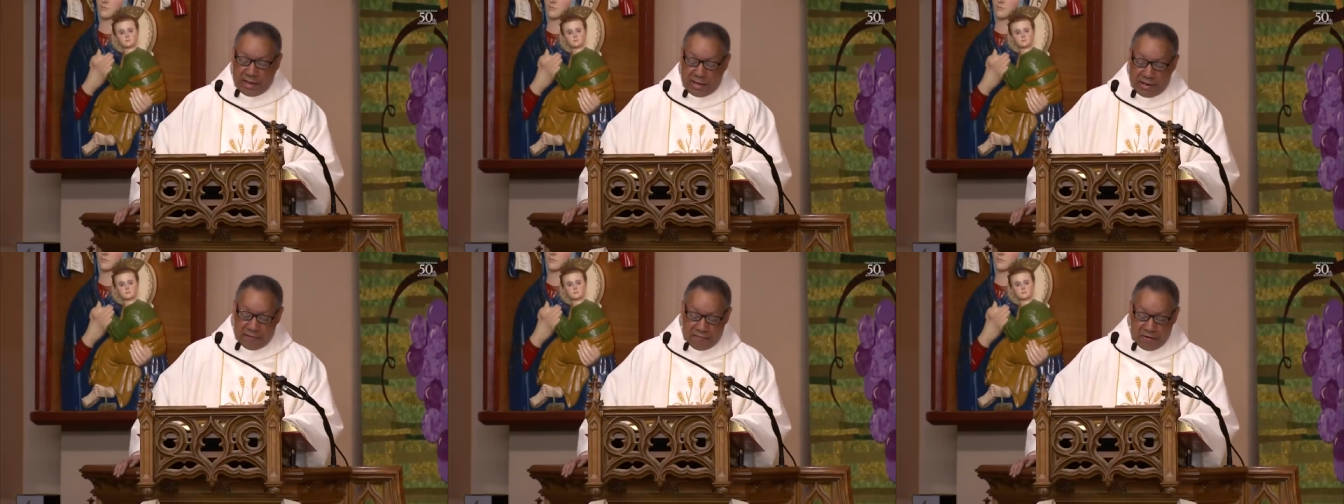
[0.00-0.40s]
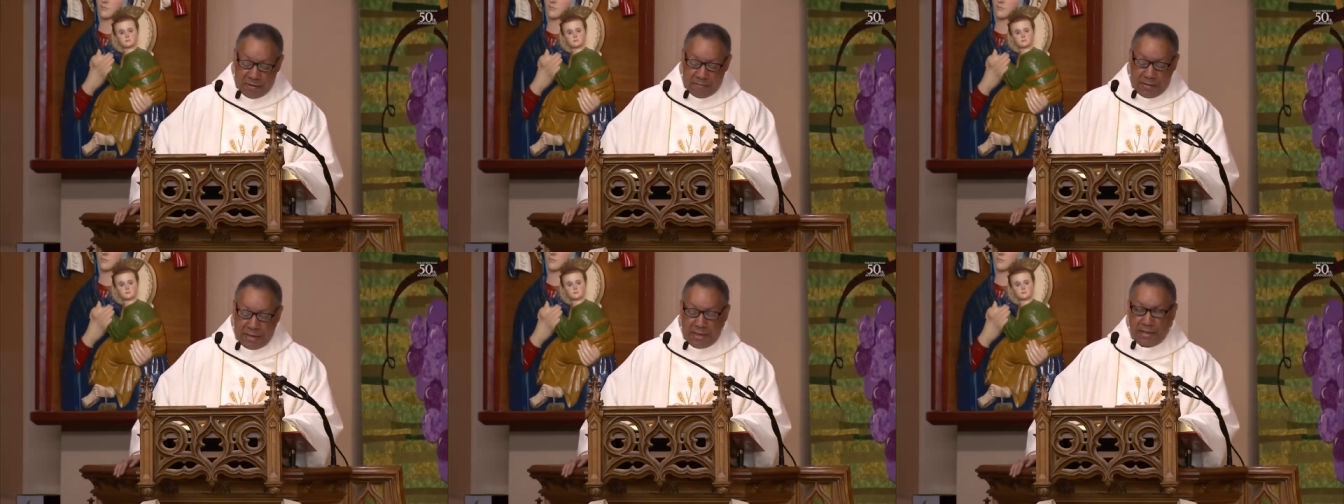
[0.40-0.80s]
At
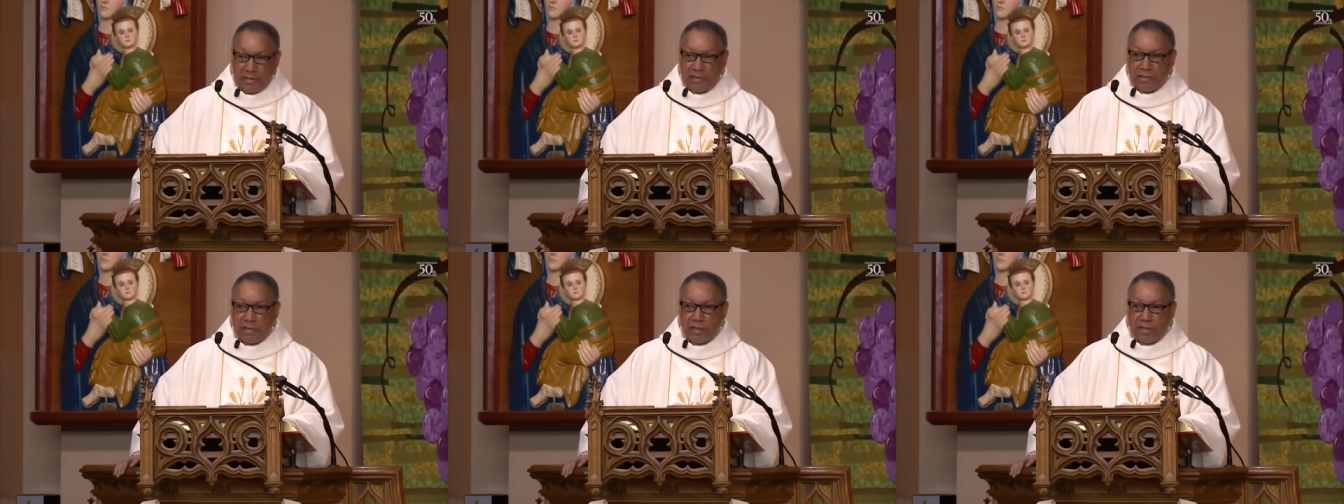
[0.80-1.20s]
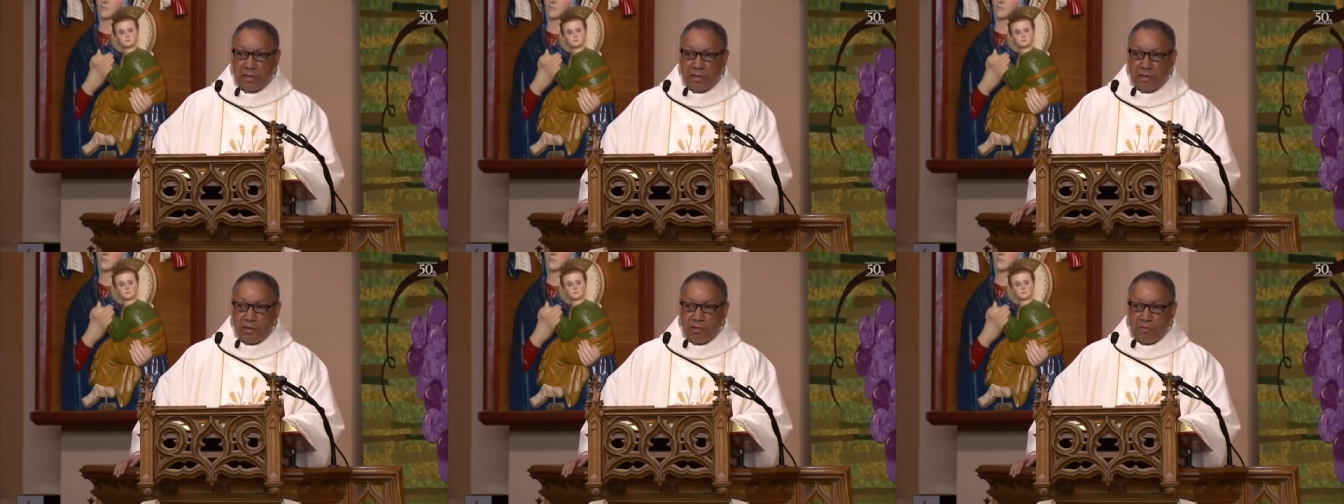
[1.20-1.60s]
every Mass,
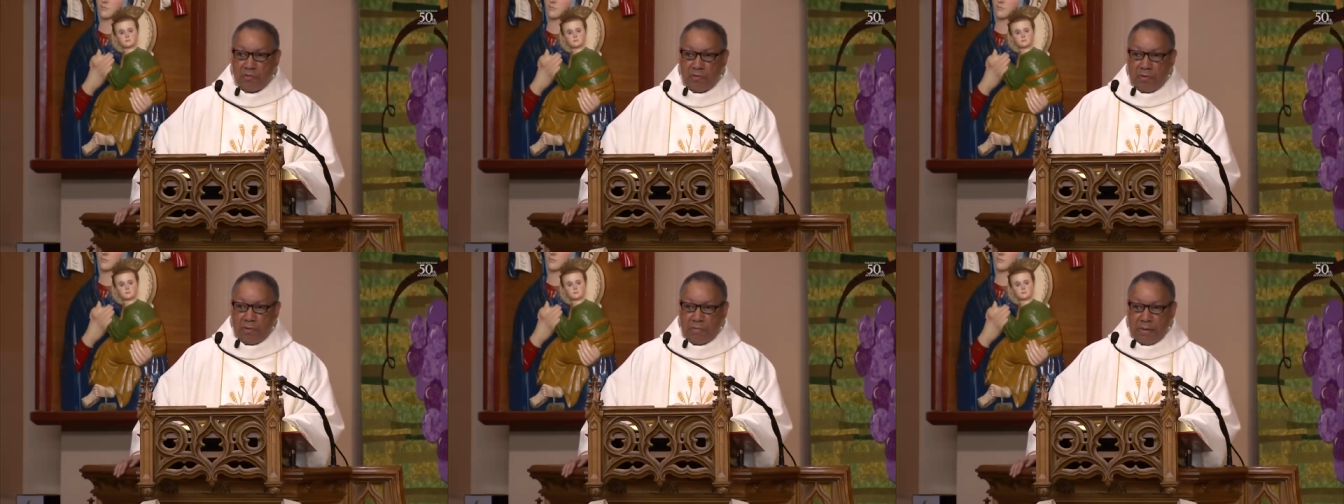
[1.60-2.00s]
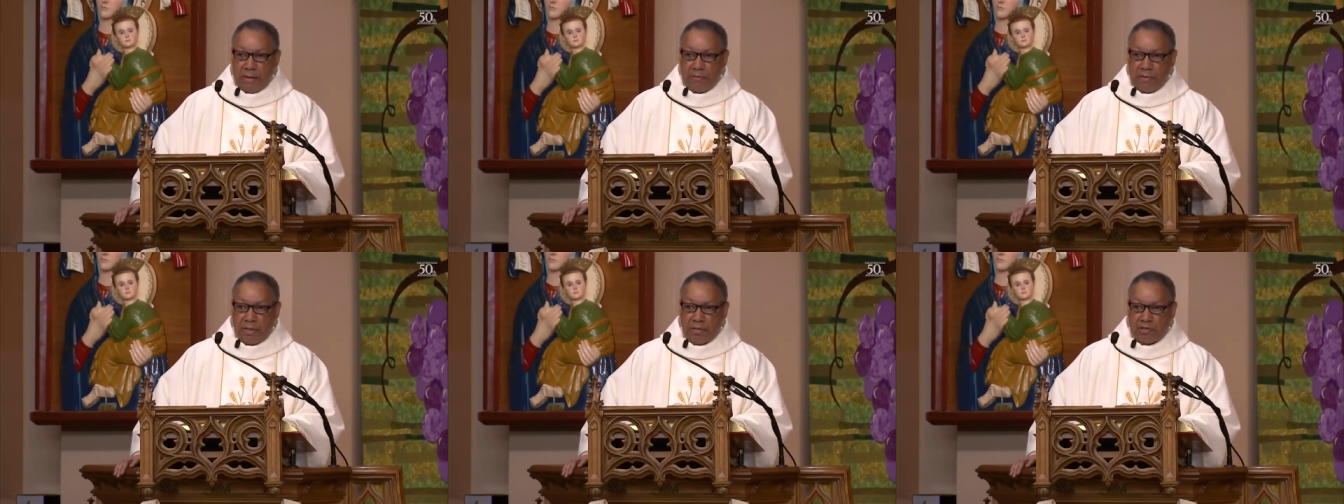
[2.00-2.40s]
we
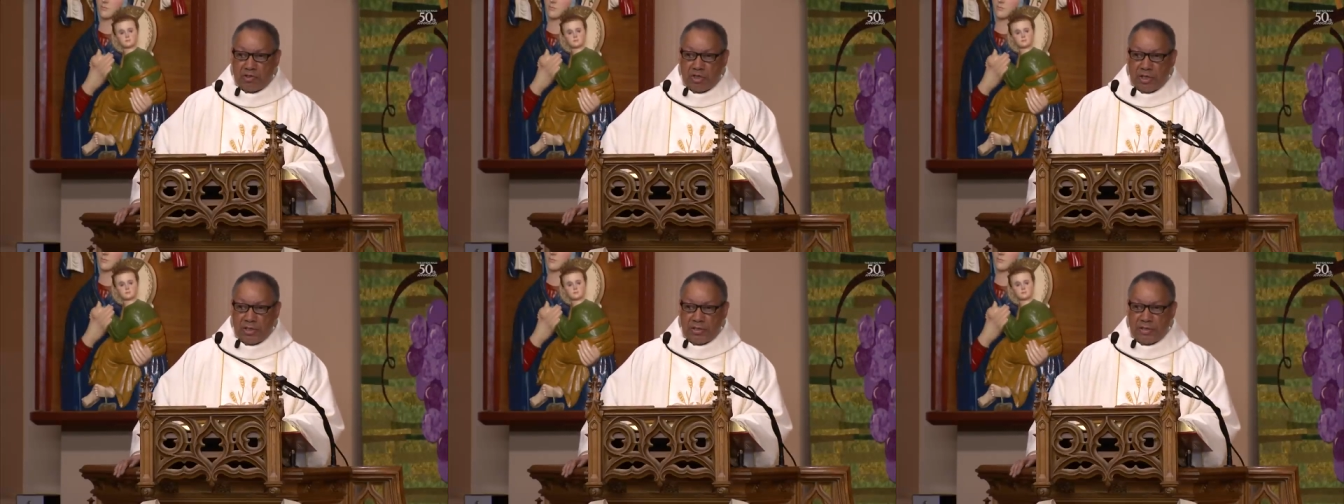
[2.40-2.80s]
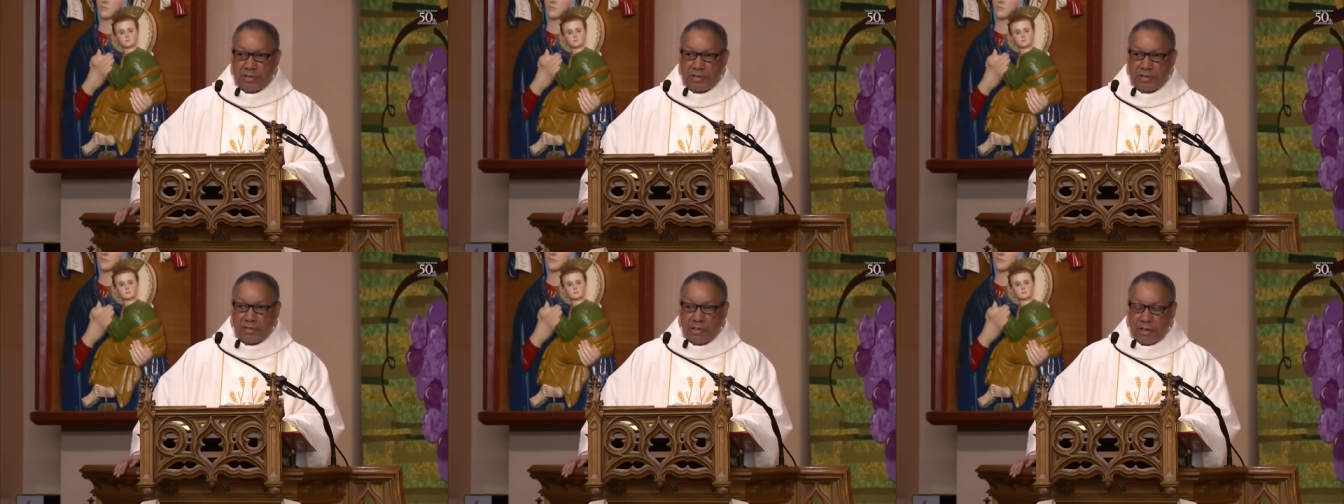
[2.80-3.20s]
remember that
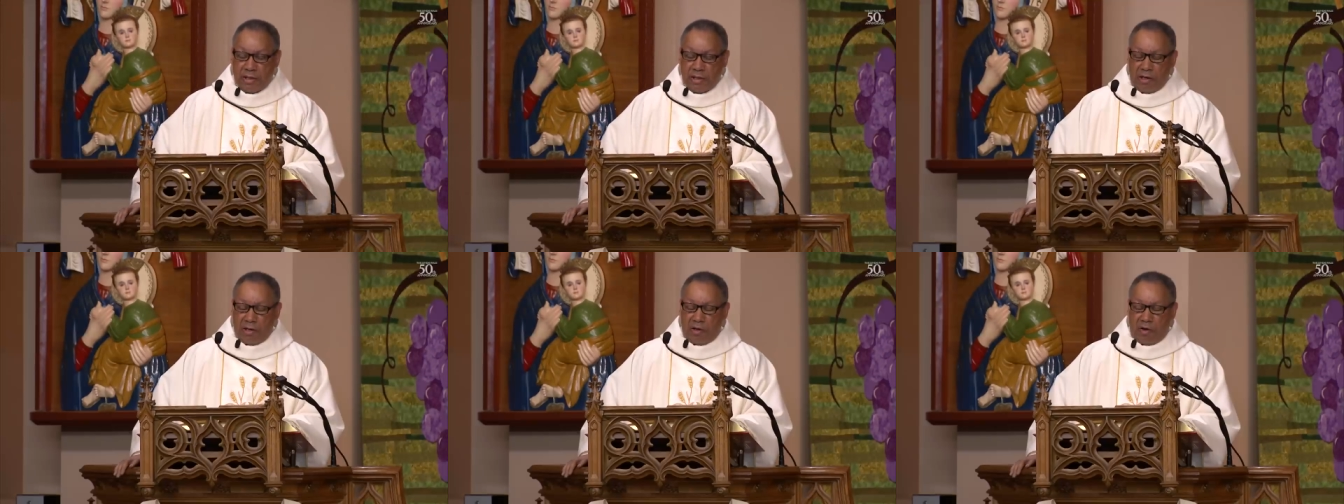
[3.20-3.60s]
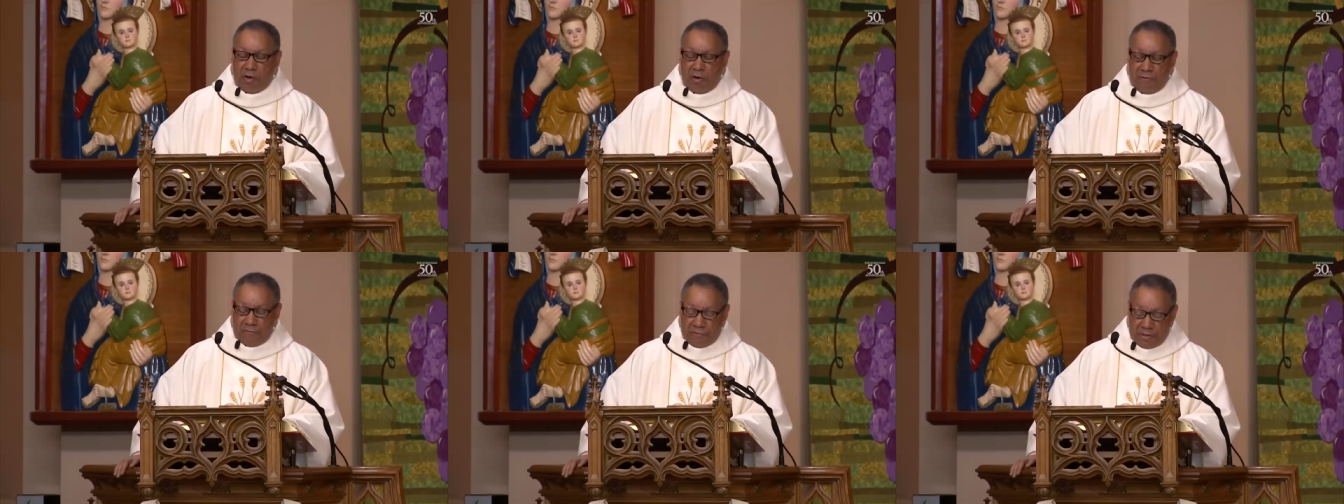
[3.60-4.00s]
Jesus
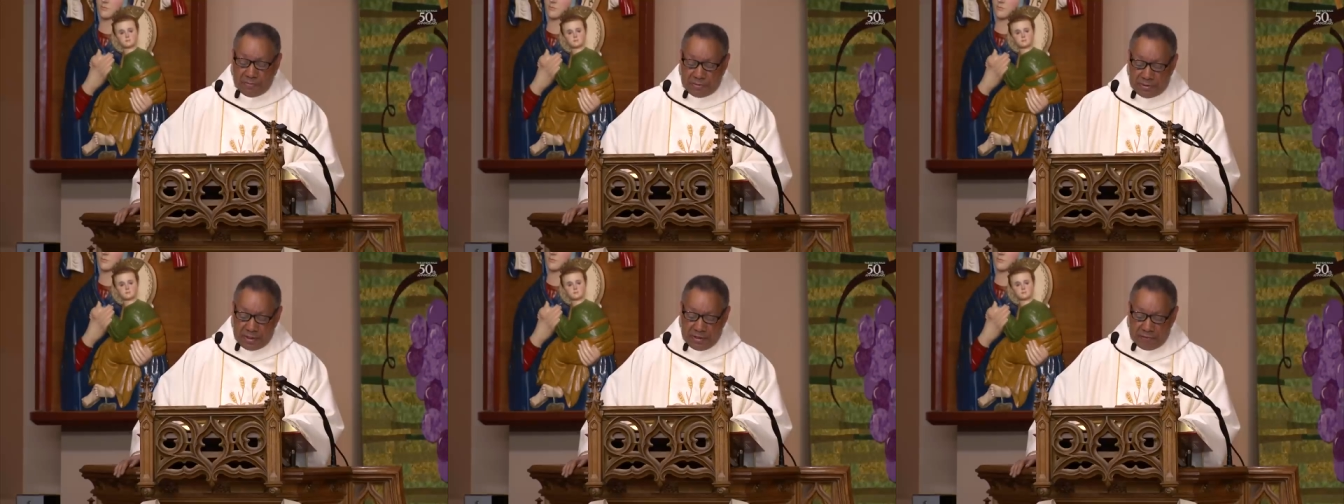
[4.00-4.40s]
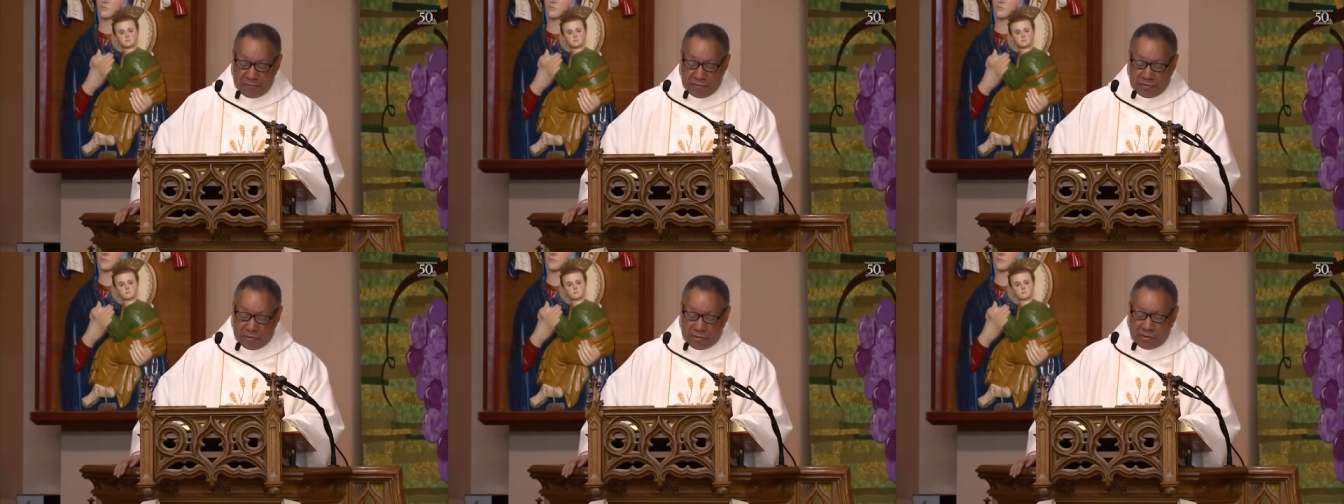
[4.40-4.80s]
offered
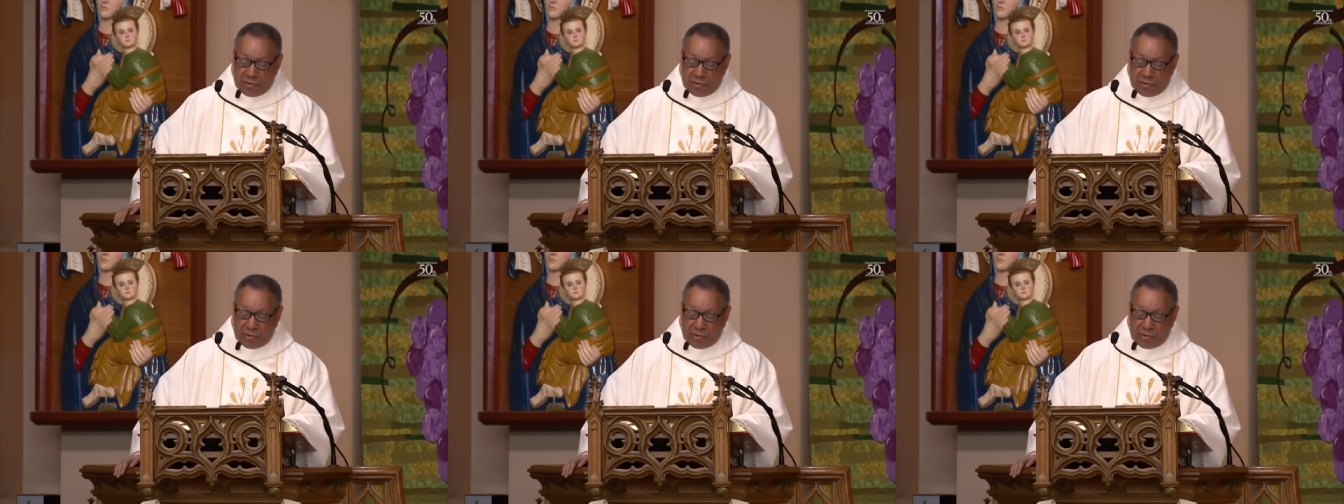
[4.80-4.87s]
Himself